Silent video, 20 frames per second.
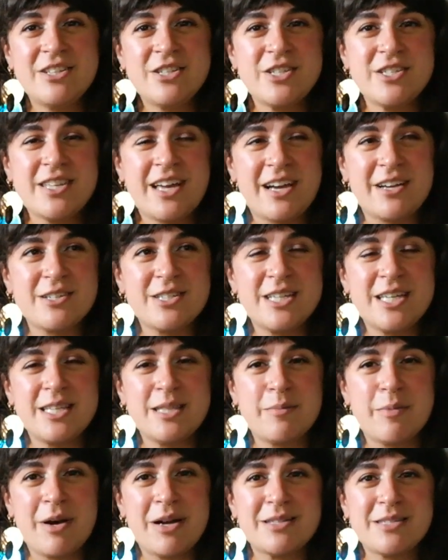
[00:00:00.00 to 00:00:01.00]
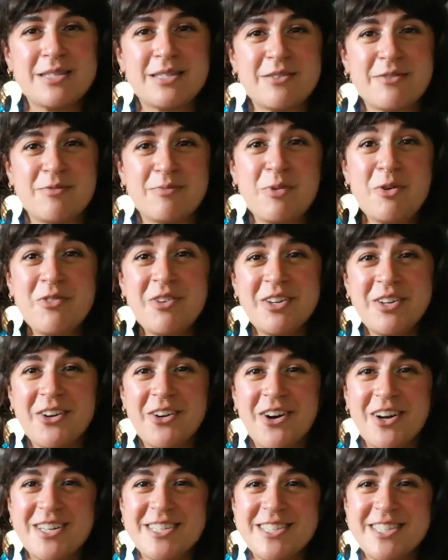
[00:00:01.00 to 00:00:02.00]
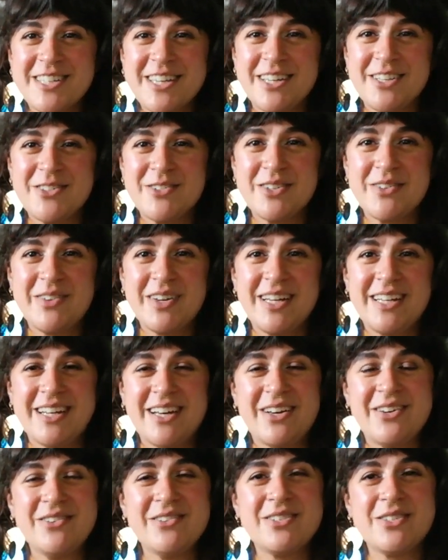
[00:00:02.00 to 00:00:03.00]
She's actually in the process of moving across the country right now,